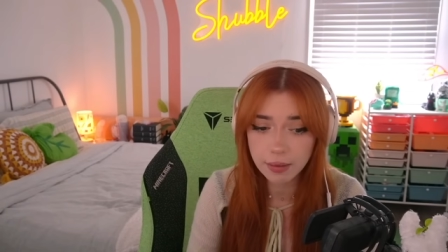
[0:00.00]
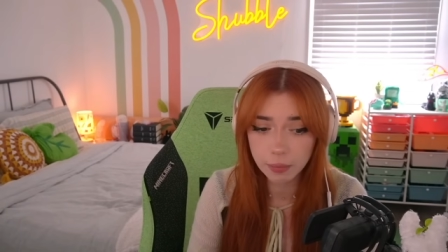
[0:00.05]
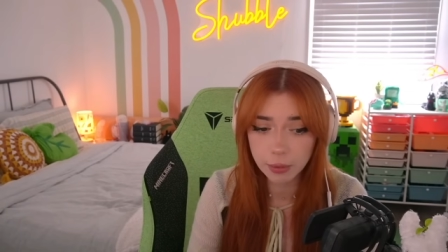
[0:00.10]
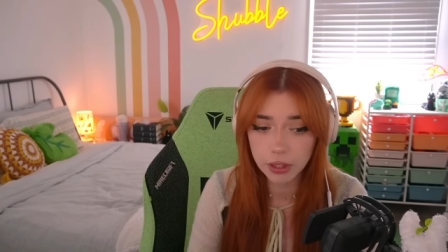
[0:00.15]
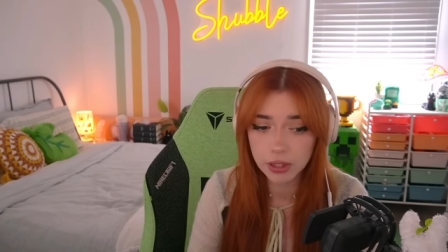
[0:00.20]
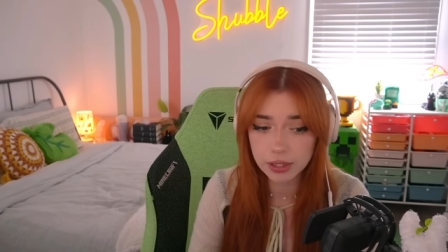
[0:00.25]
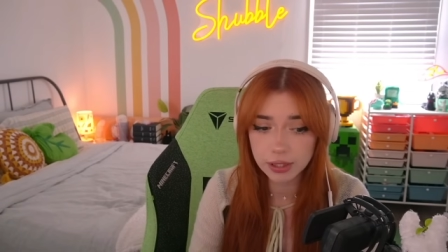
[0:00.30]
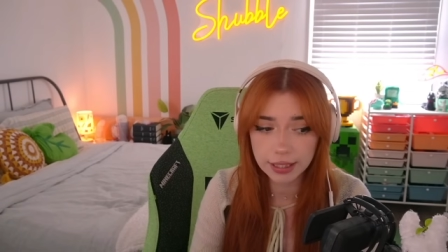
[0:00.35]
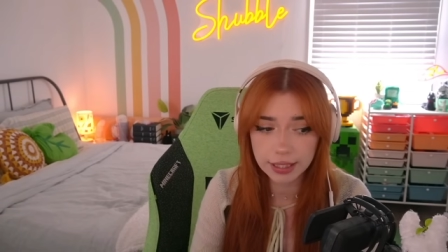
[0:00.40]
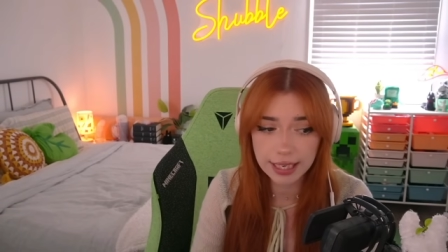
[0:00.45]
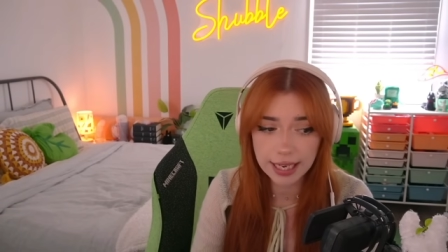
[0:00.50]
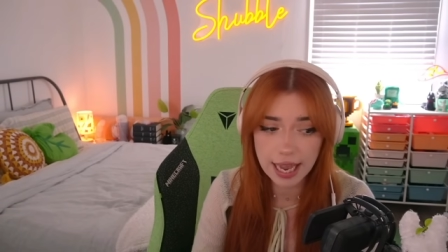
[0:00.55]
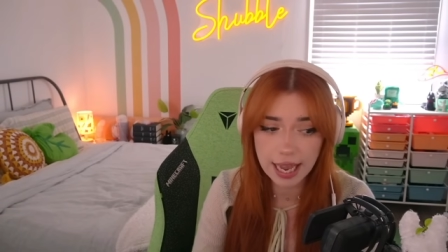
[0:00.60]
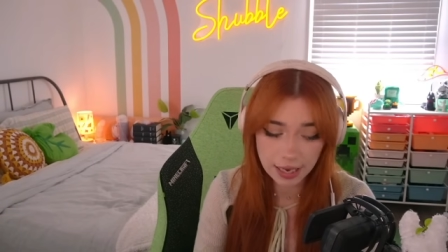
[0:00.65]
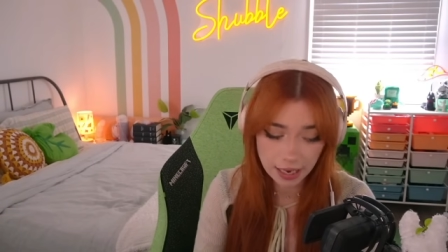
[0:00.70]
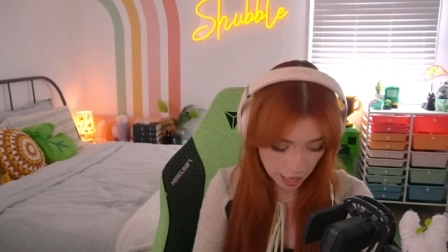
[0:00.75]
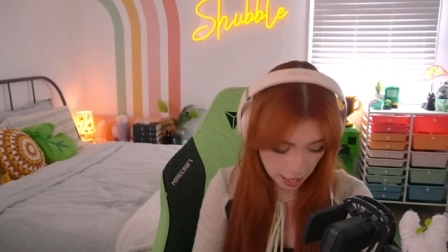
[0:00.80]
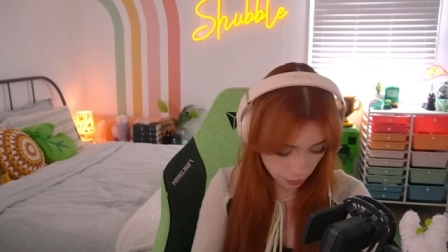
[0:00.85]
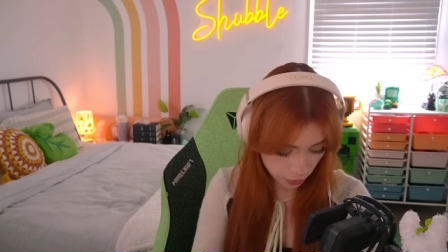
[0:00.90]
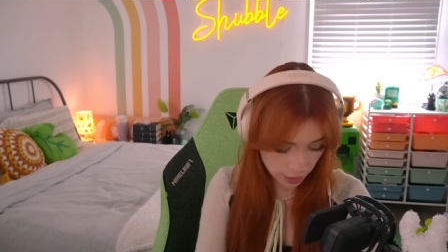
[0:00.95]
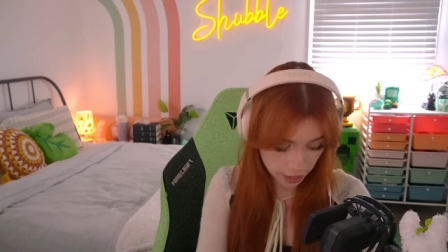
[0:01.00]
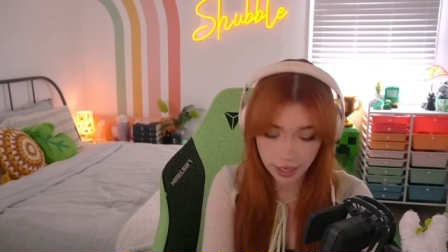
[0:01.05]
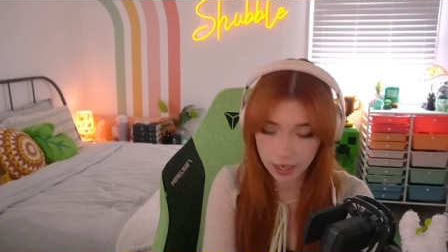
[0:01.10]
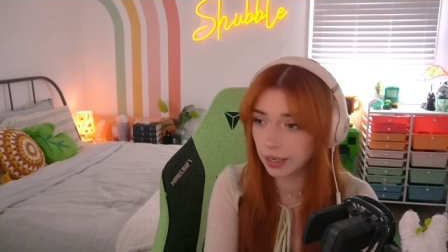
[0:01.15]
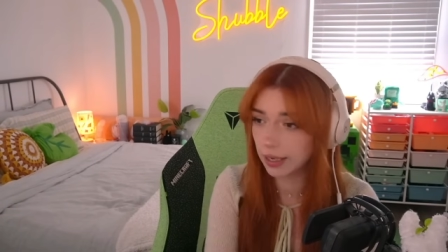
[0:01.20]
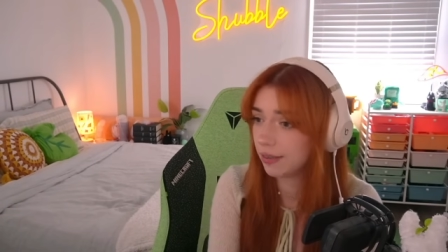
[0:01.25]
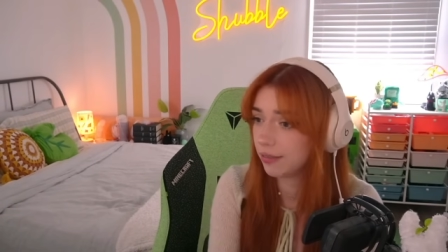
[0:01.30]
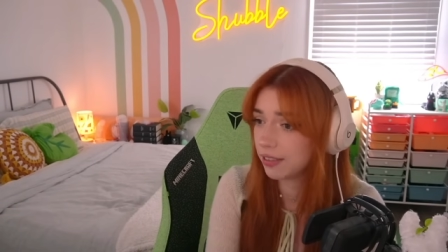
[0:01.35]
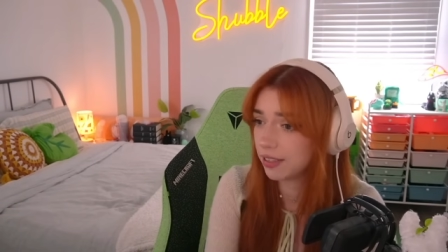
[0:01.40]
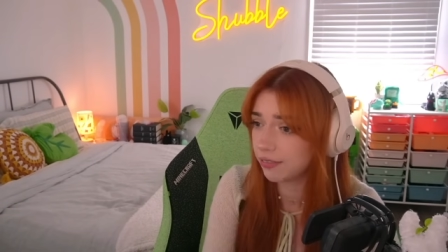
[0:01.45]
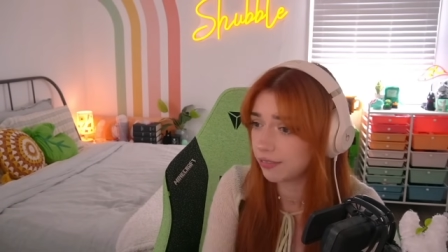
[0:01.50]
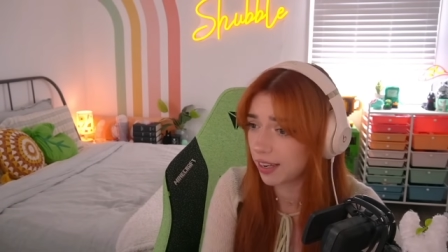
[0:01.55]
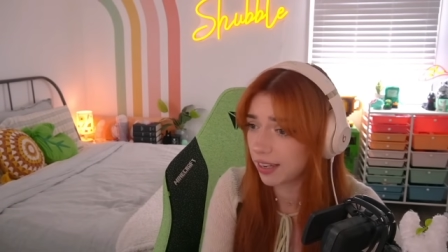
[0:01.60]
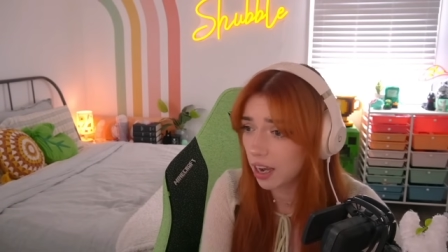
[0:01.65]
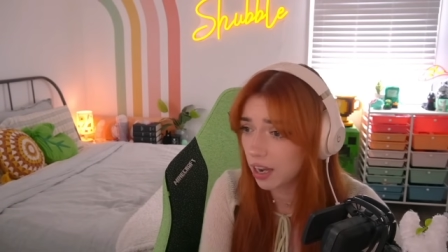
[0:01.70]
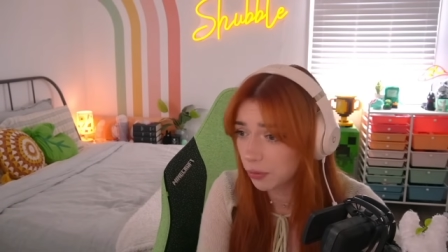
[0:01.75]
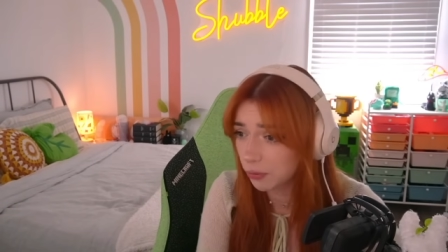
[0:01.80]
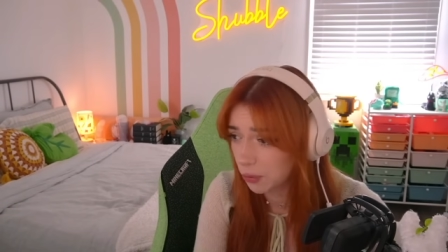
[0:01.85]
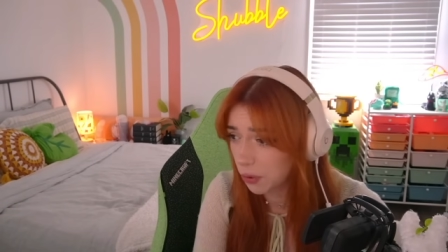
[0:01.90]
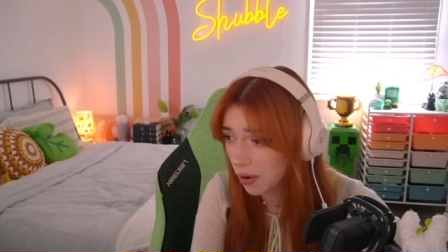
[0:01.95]
personally. And I don't care even if I got
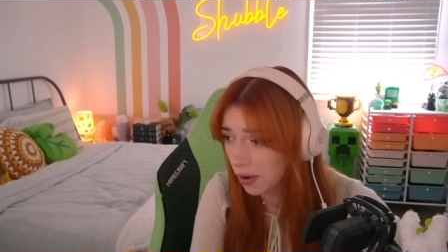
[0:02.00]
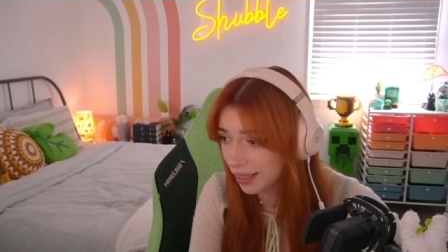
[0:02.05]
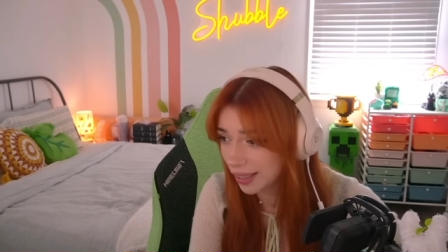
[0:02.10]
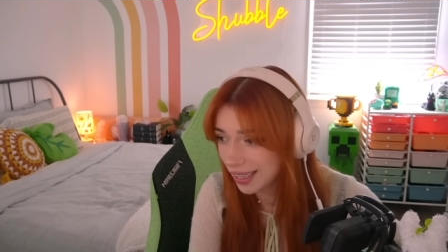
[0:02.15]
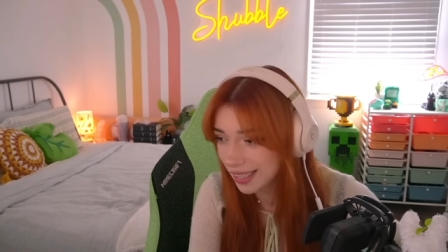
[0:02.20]
it wrong.